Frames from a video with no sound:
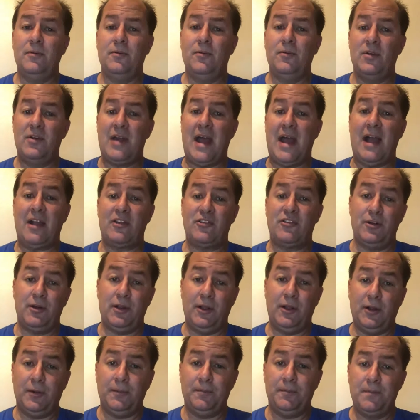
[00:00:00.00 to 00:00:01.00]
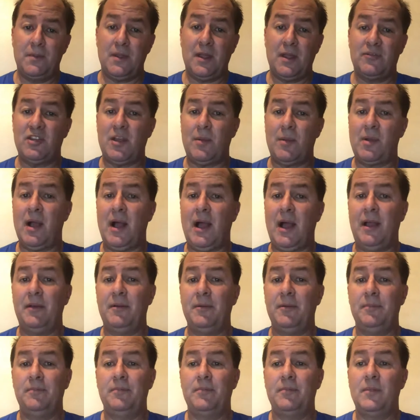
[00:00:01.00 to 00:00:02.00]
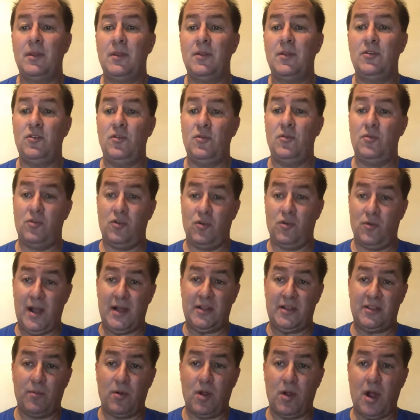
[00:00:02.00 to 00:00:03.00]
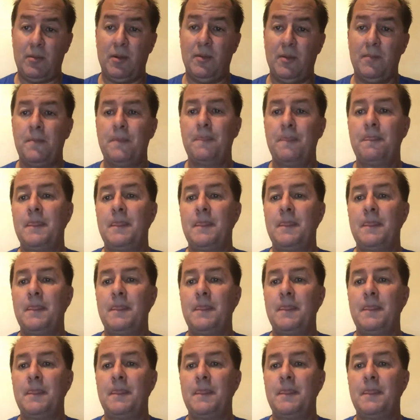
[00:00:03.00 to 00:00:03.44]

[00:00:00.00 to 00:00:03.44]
redaction here of some kind to correct the problem.